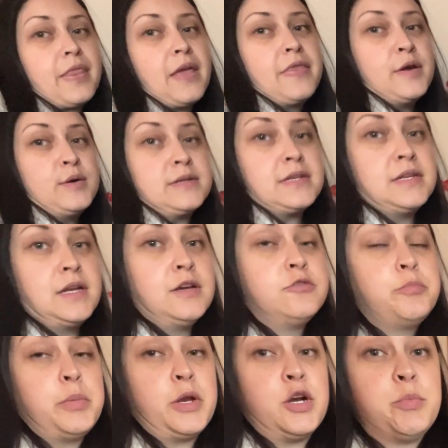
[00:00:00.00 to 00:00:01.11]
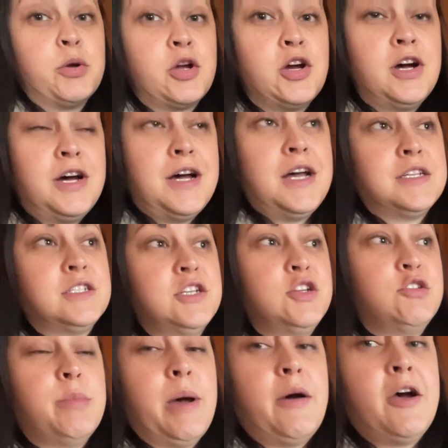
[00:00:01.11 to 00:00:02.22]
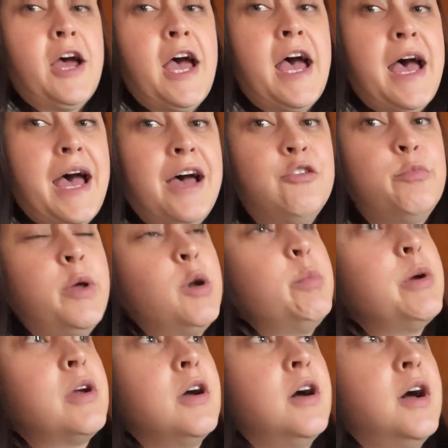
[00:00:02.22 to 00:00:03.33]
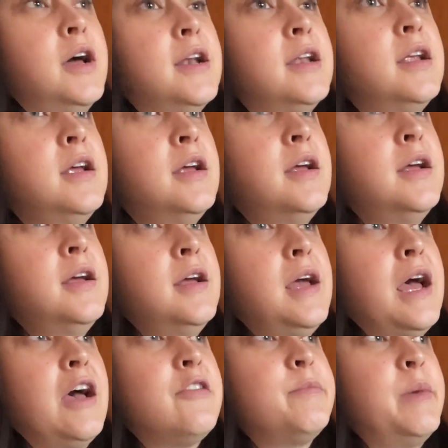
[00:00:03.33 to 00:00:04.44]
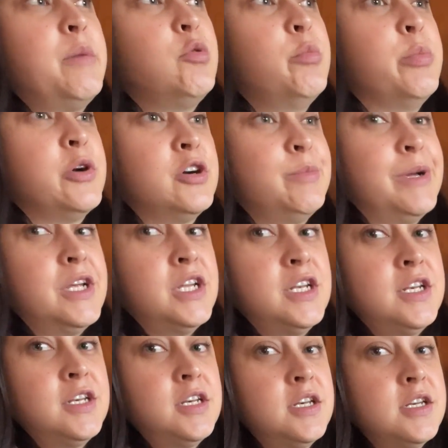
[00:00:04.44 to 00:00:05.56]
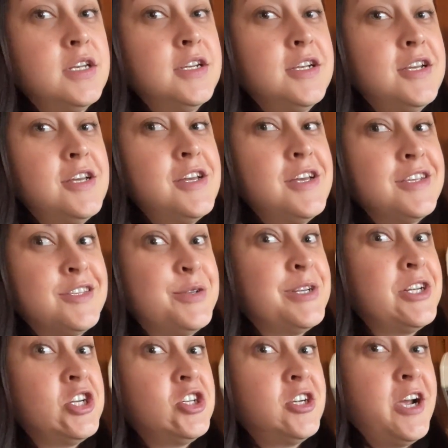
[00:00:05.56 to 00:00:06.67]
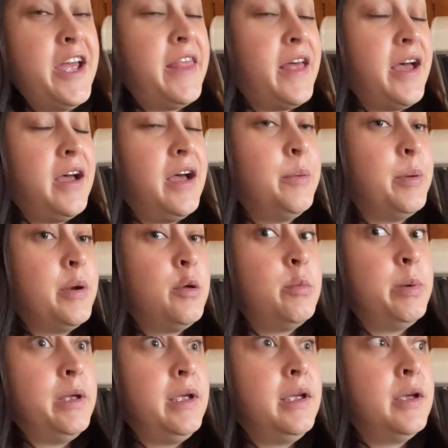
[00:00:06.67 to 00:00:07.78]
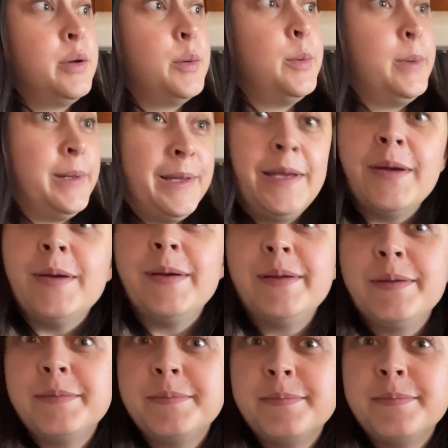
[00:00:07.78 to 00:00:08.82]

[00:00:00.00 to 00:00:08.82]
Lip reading: There was enough butter pecan to do about half butter pecan, half maple bourbon. So we're gonna try that. I bet it will be really good.